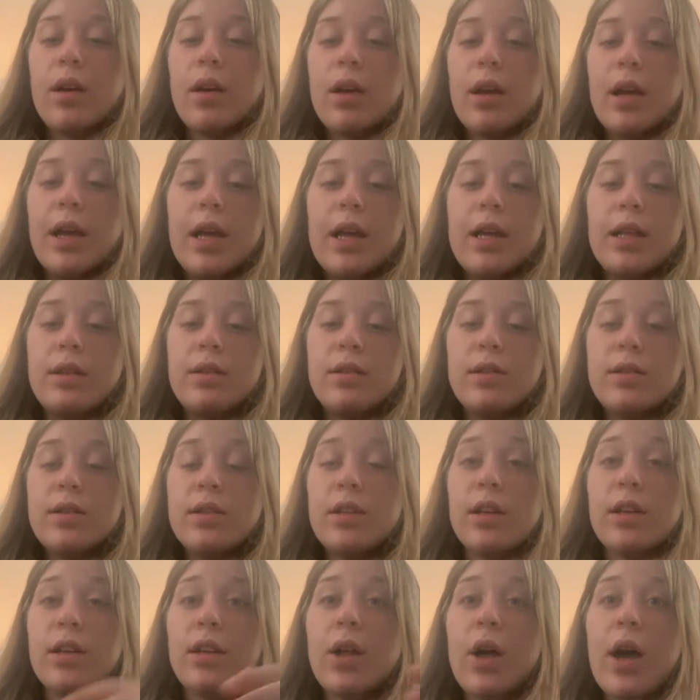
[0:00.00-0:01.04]

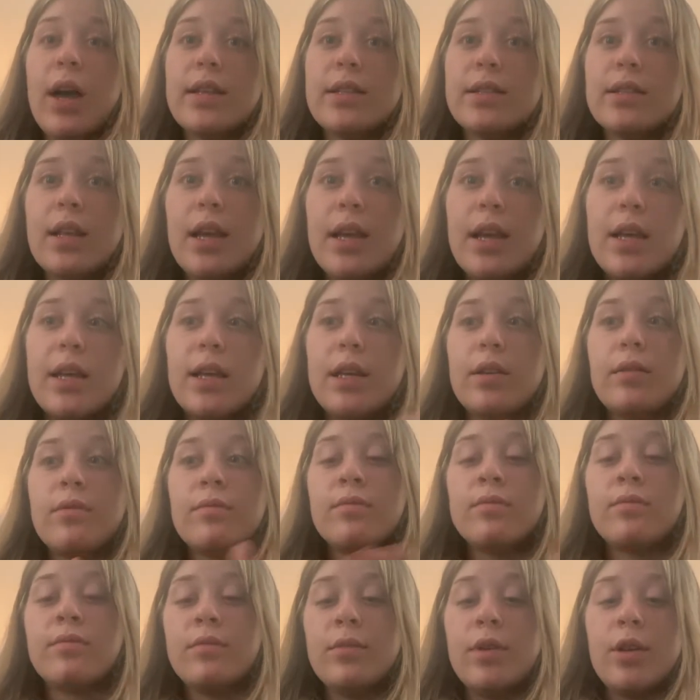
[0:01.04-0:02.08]
until I say,
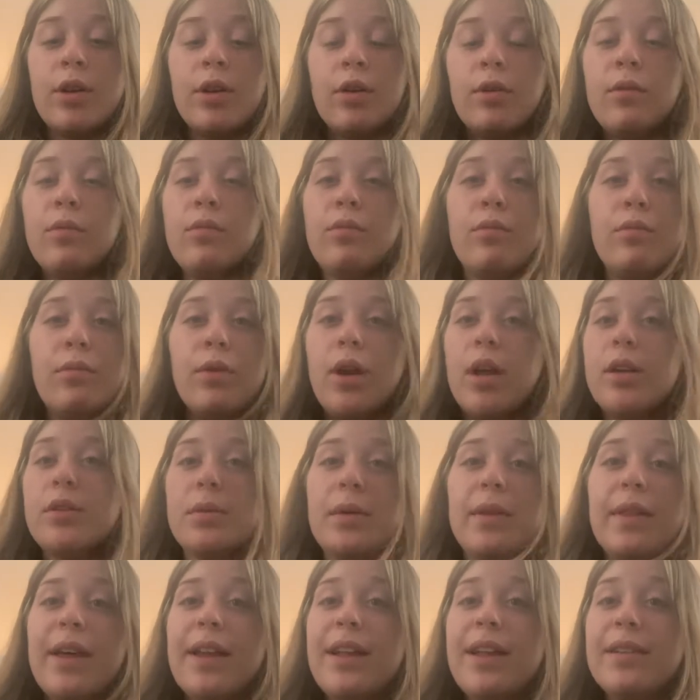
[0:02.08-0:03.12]
you know, we're not
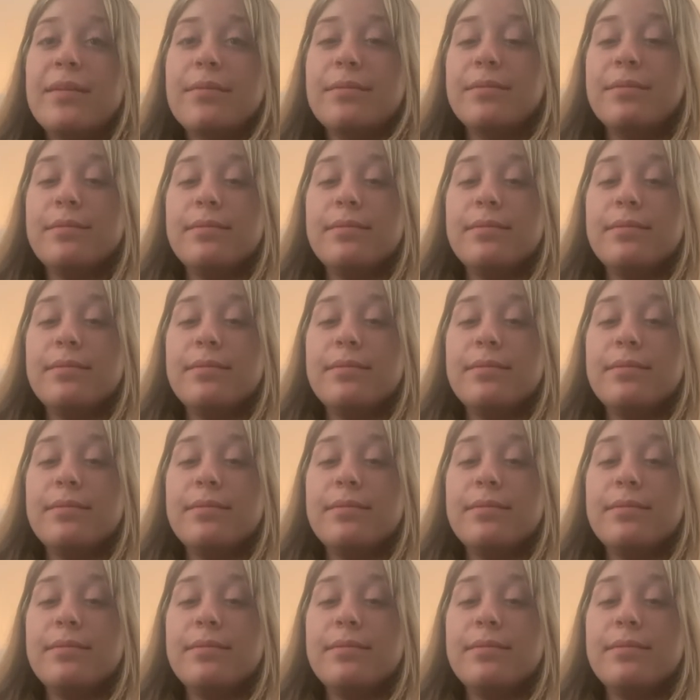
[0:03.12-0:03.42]
doing that.